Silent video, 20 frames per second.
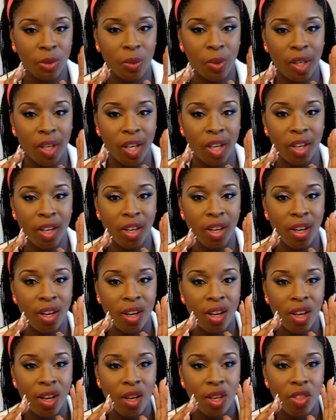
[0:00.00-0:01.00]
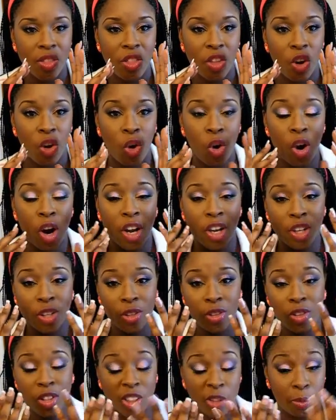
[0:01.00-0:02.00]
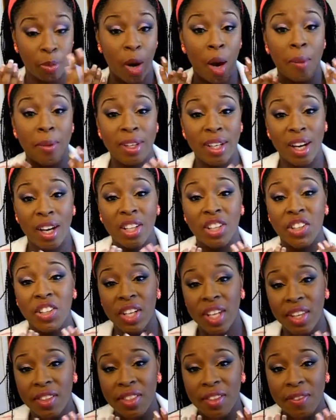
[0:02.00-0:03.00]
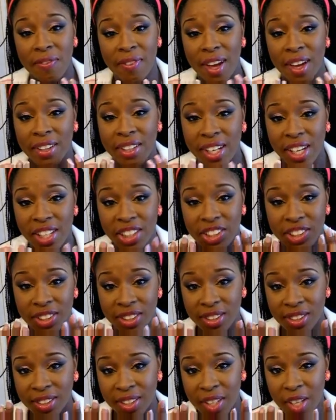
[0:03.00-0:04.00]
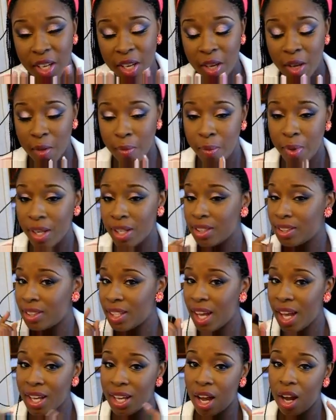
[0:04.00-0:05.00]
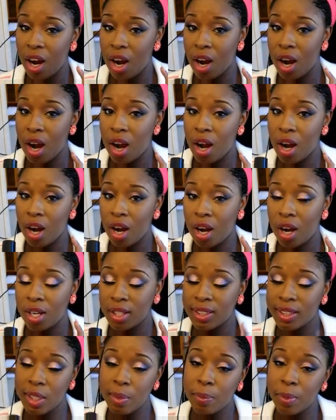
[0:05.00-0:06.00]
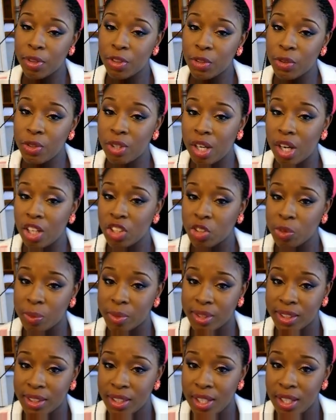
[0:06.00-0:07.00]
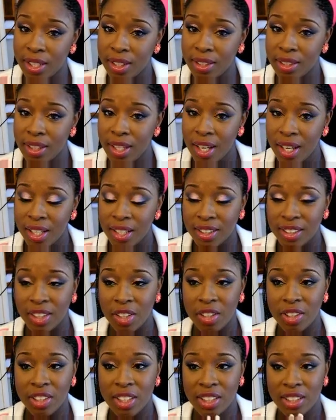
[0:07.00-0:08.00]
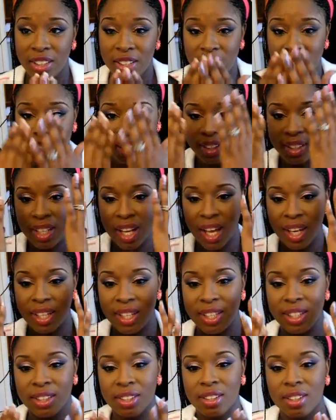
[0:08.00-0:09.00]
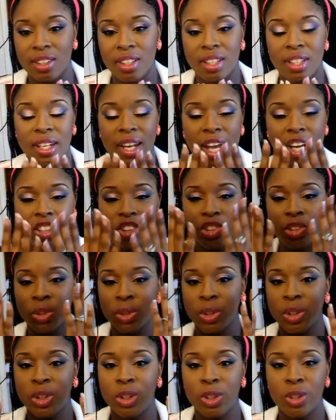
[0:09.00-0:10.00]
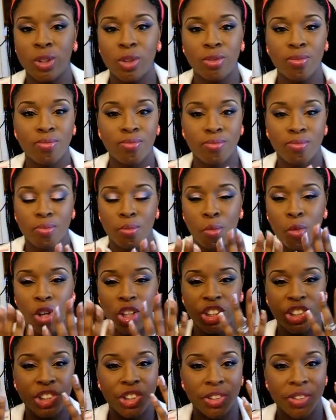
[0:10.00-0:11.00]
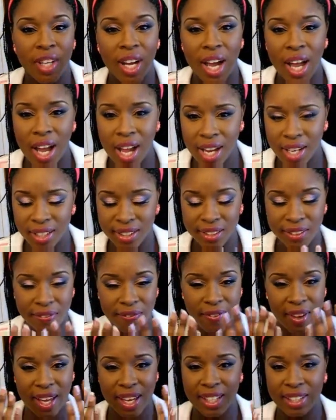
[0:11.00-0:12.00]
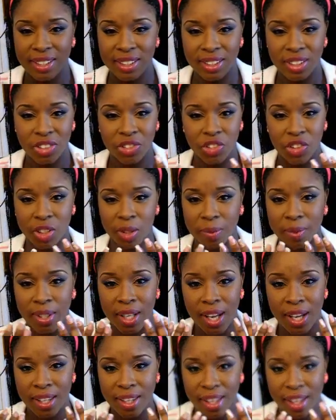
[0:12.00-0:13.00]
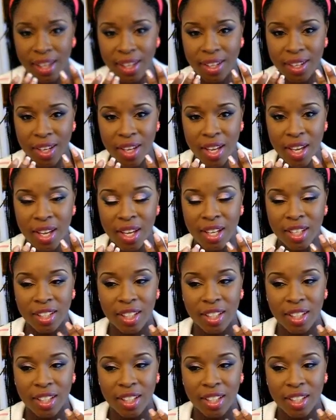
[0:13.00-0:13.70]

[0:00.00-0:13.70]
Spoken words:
to where the oil is probably underneath the foundation, but it's not seeping through 100%. So it just looks like it's a natural moisturized face or something like that.